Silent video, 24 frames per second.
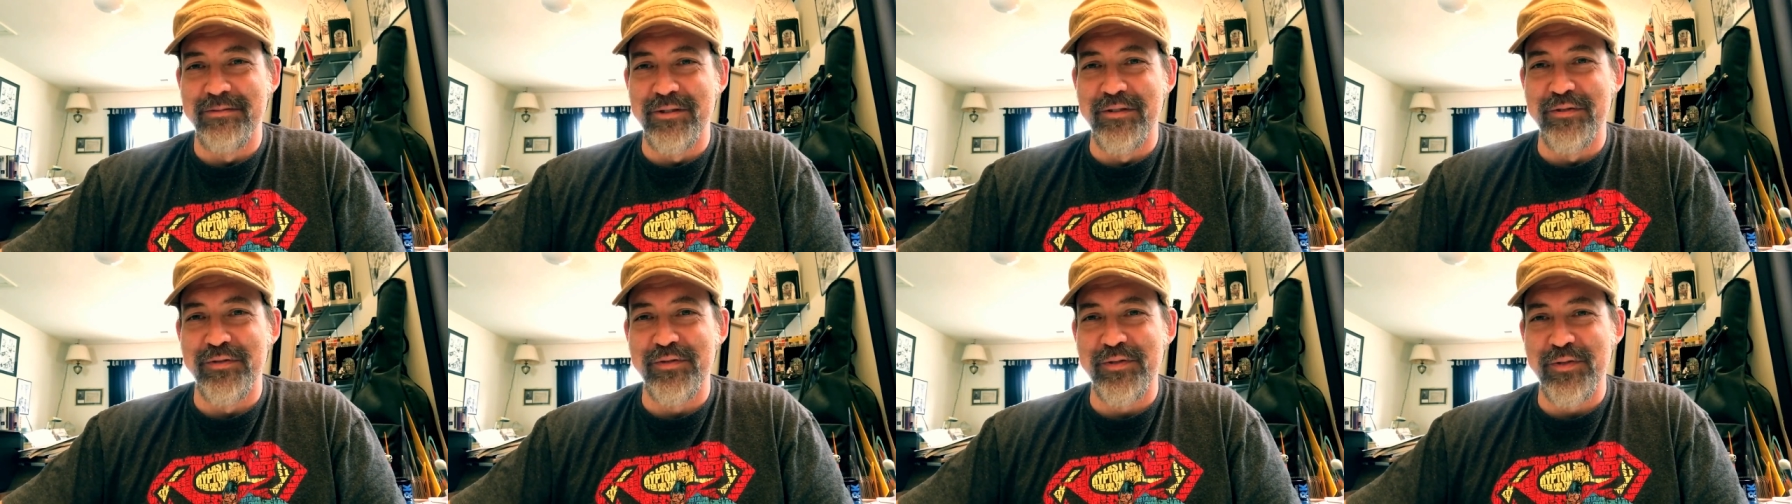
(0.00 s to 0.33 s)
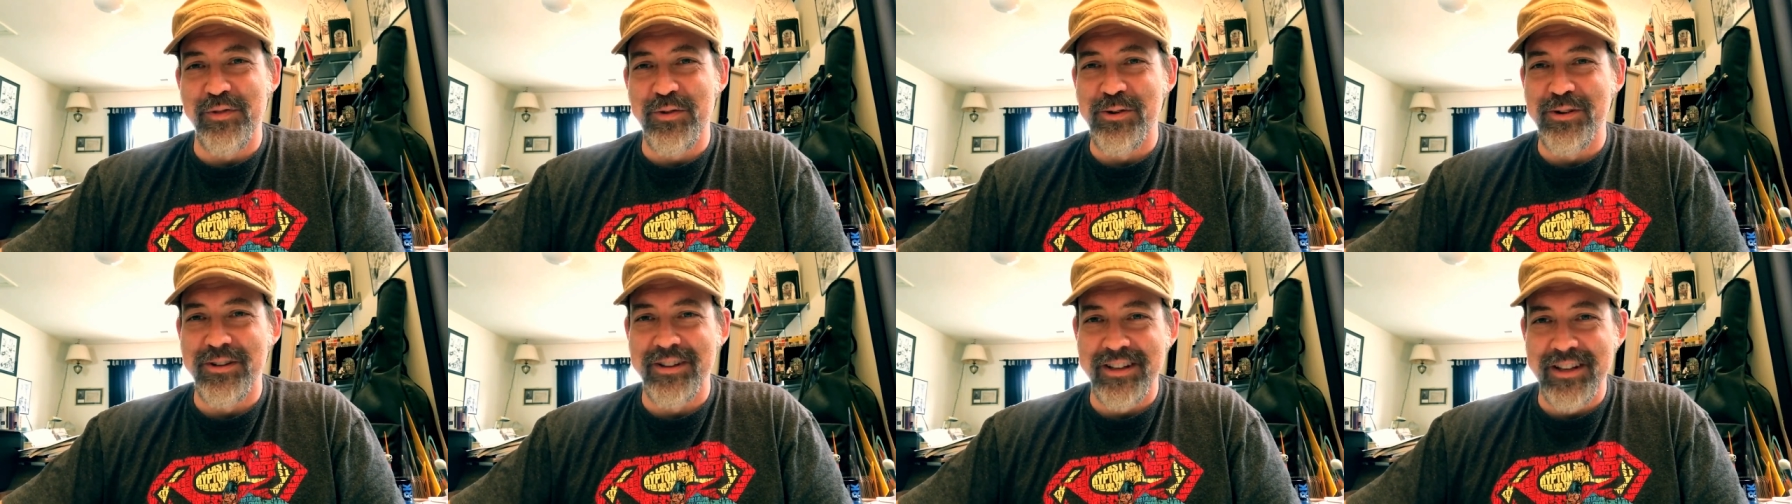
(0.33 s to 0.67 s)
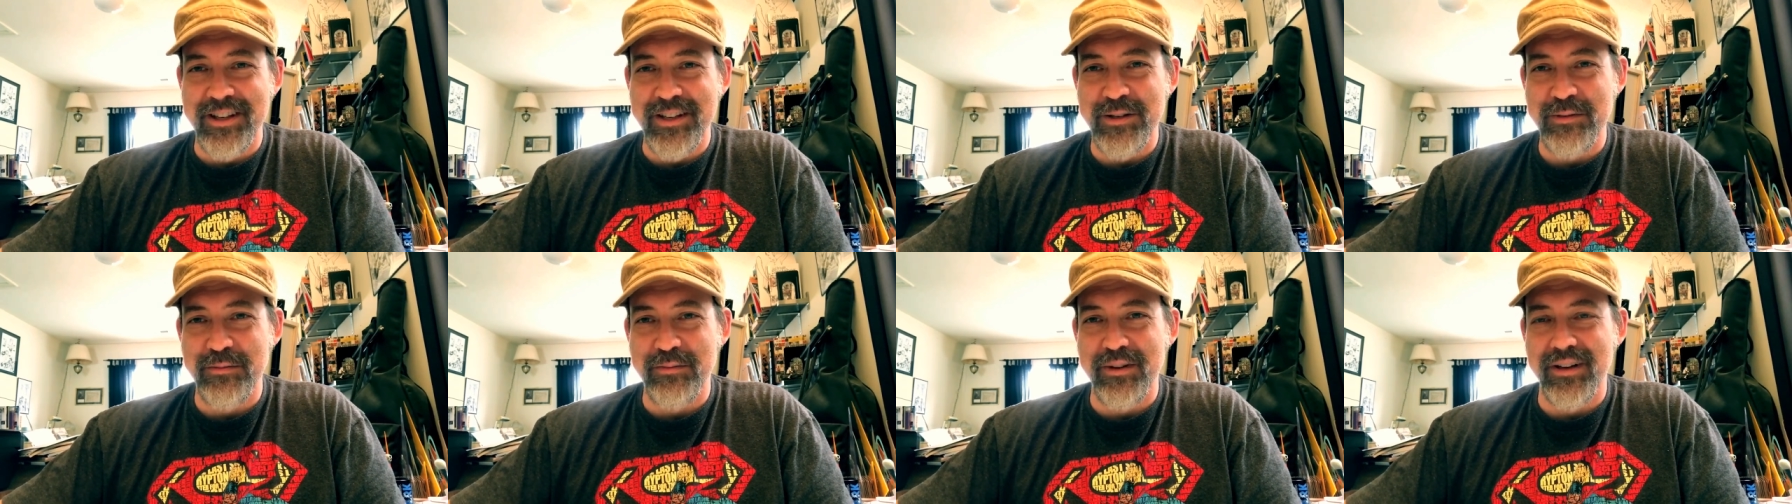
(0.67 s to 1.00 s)
before
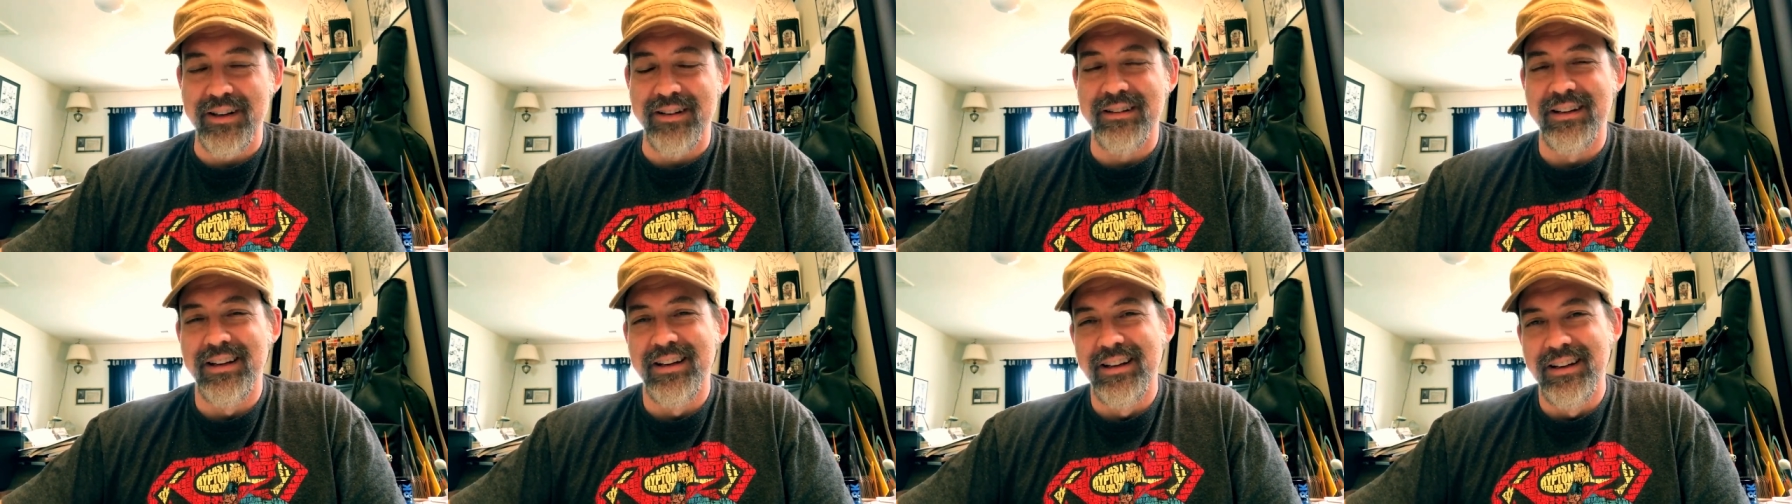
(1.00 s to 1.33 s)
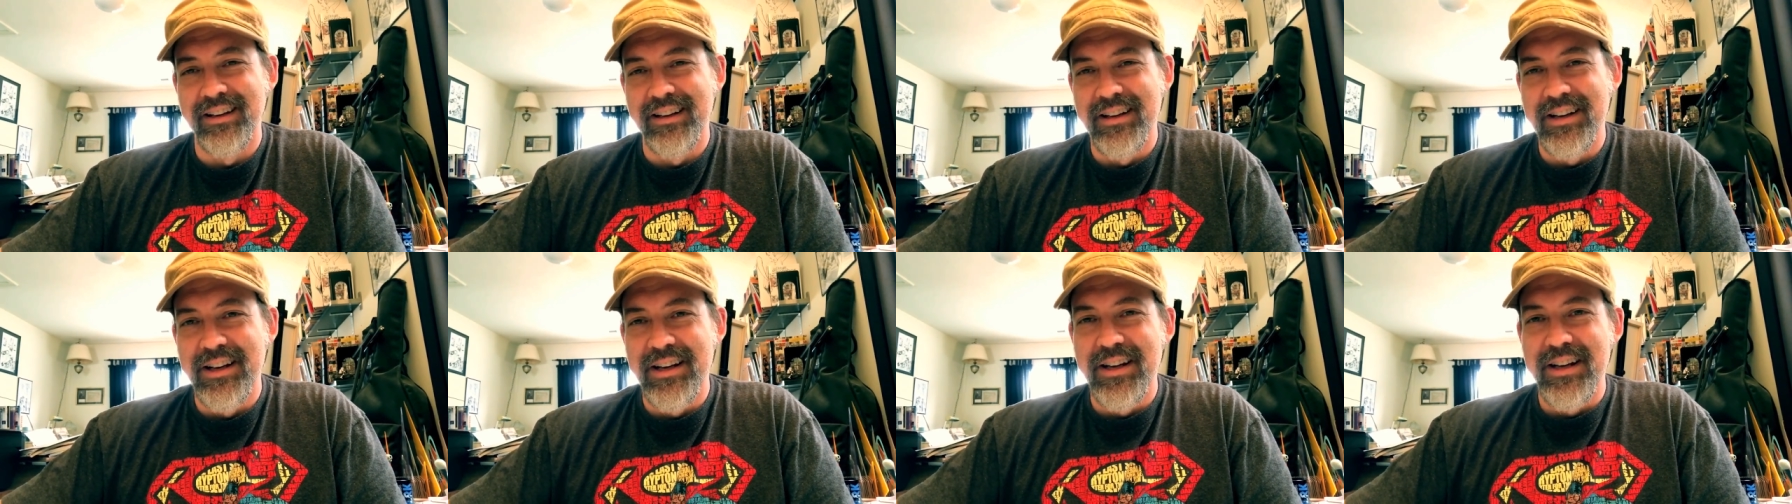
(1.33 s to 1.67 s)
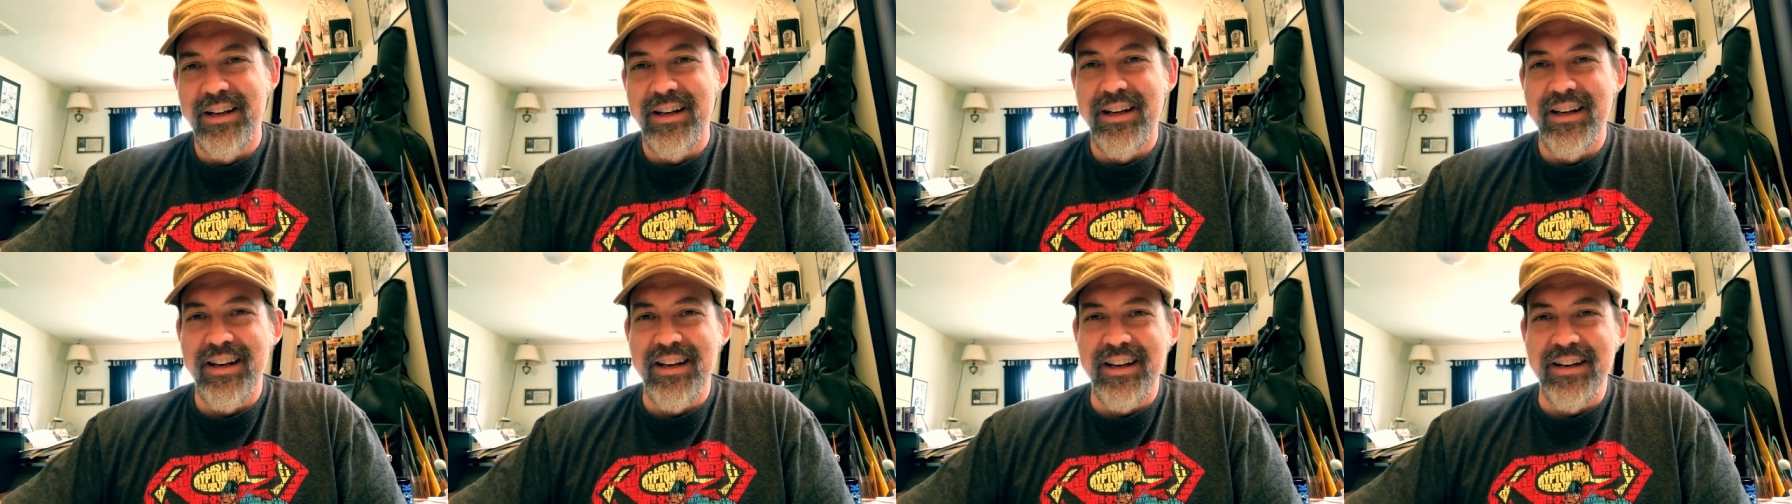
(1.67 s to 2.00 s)
this, but
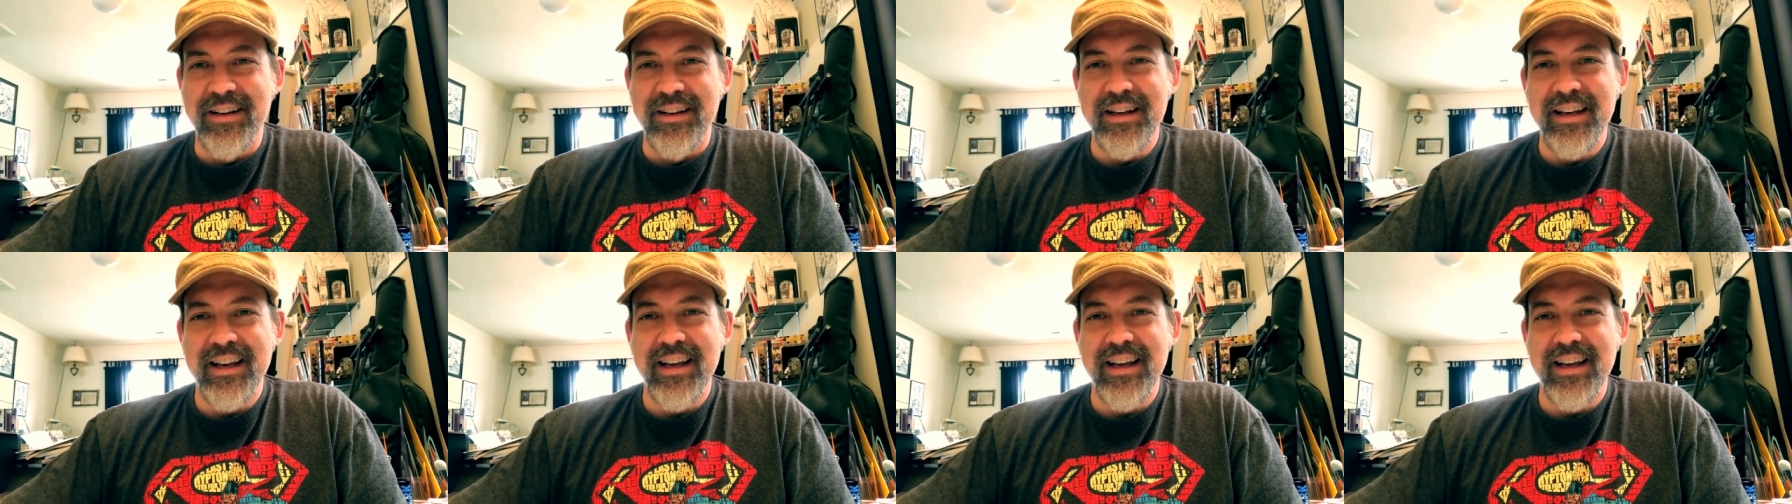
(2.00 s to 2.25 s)
uh,